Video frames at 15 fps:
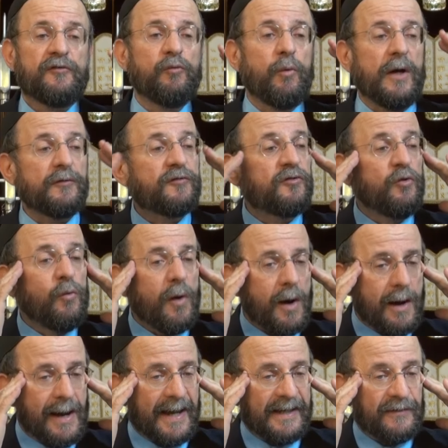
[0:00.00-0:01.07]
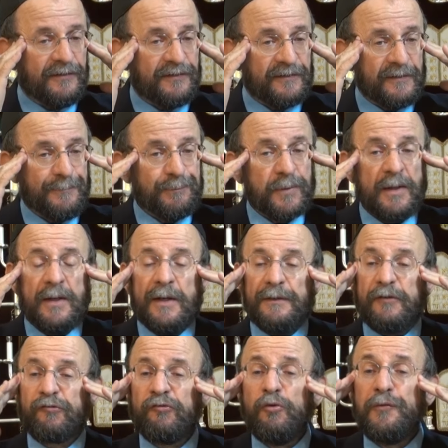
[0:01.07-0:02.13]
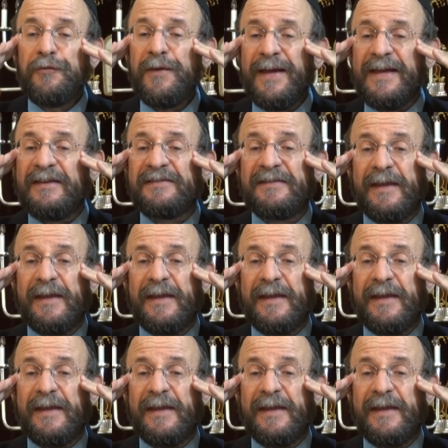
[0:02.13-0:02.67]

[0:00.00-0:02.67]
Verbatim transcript: to our two eyes. The truth is